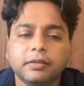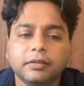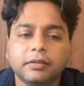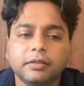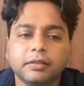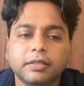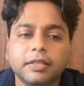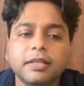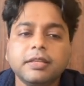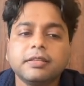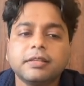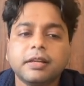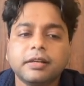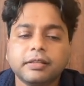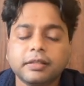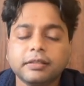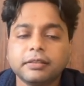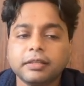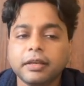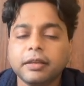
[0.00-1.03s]
these are
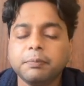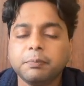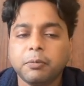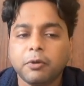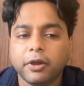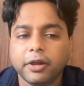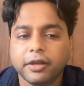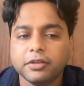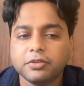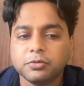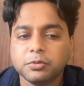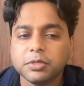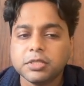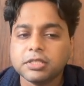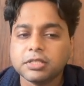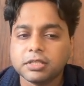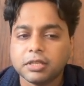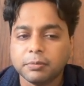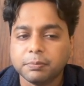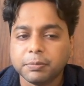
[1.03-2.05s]
the 3 points which
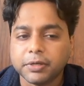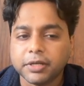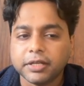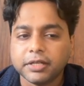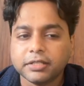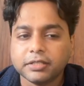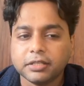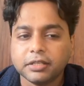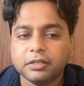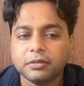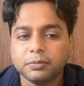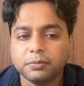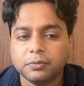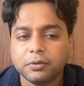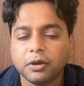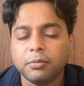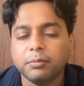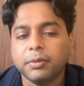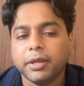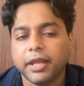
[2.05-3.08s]
separates it
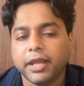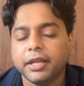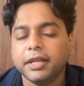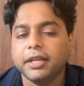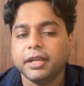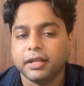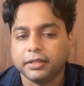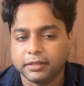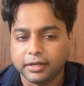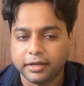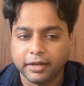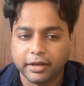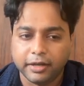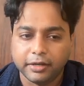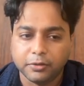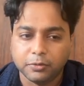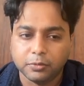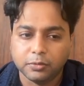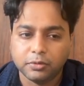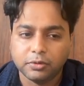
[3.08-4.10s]
from any other
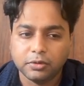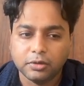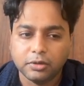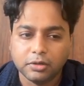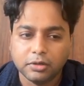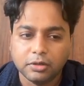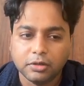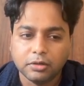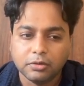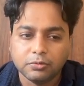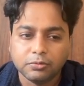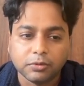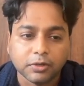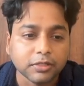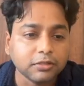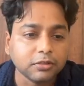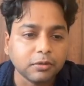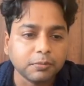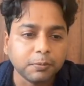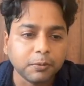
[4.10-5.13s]
AI tool.
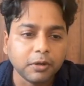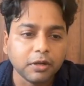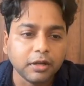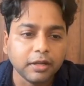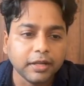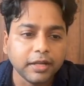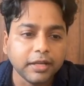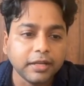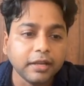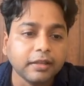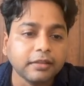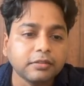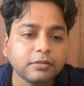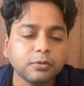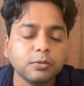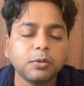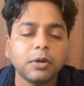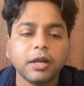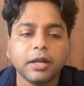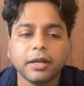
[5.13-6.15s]
First of all, it has
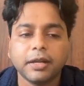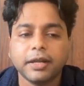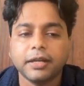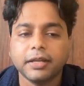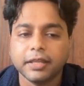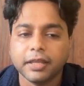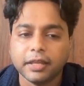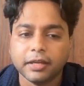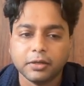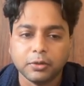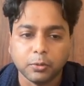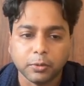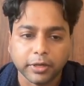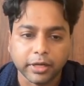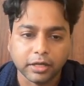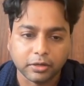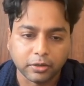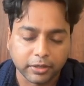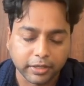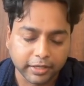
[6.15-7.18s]
200k
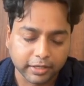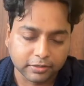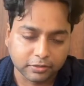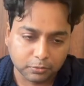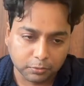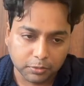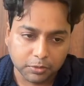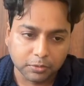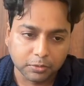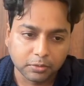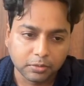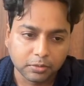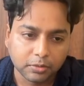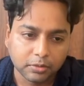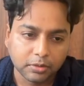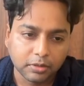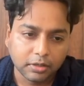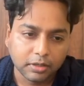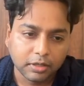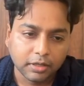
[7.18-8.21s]
token context window.
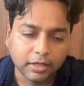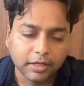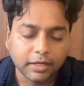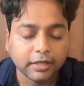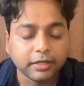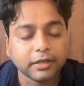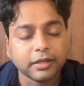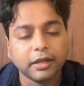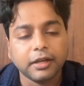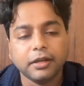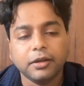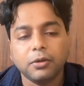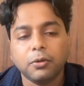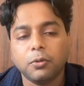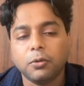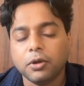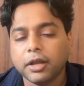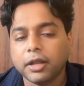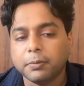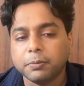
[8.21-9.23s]
It can
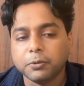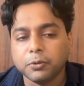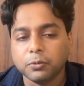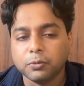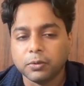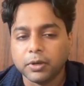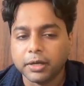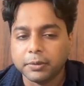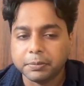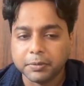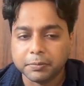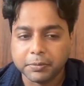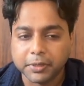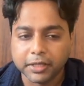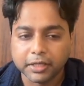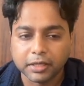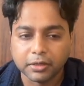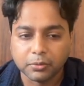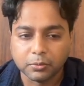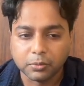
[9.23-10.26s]
hold up to
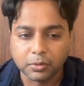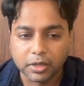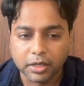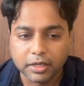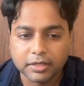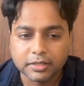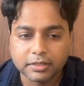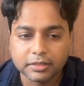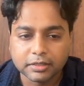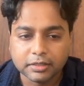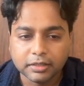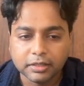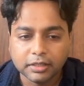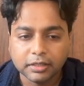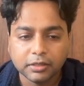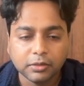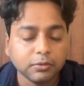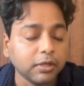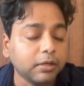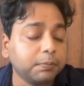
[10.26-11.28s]
150k words.
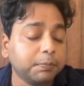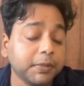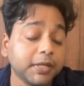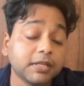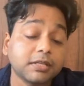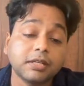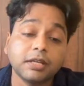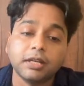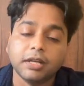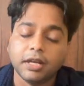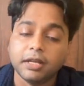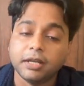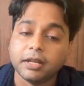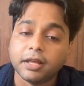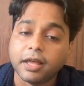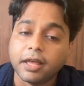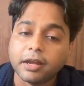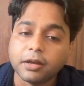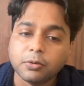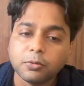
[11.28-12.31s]
You can paste an
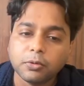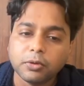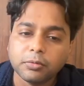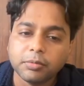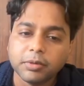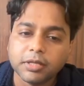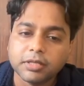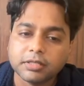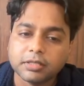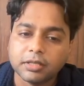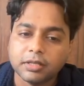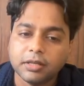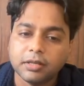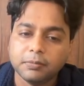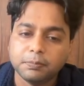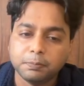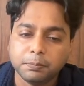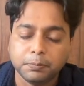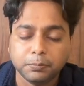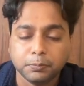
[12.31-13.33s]
entire code base,
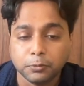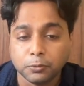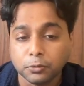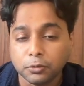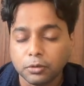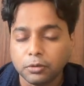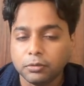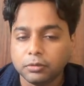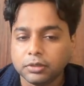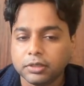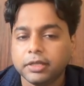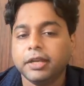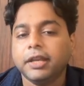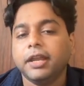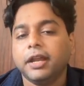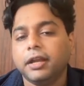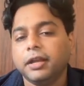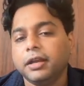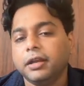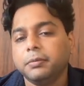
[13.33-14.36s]
a full
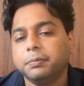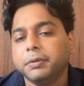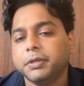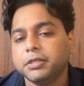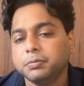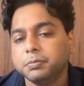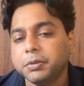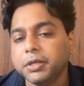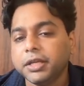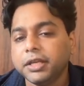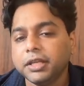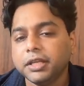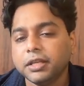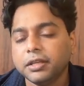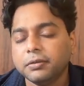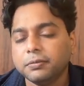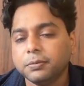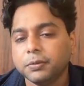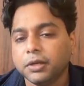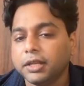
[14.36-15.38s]
300 page
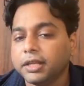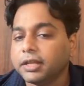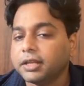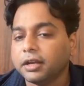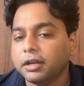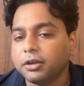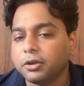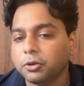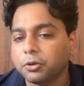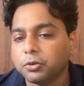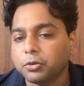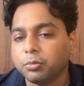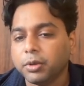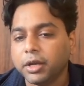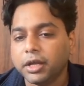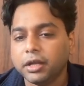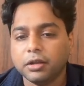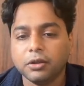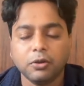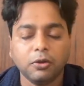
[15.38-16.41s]
PDF, a legal
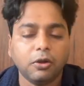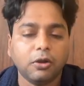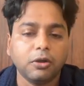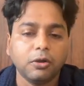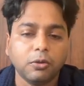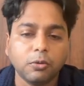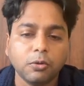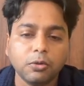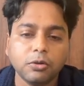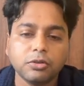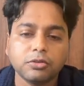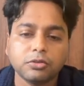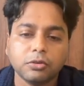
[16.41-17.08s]
document. Claude holds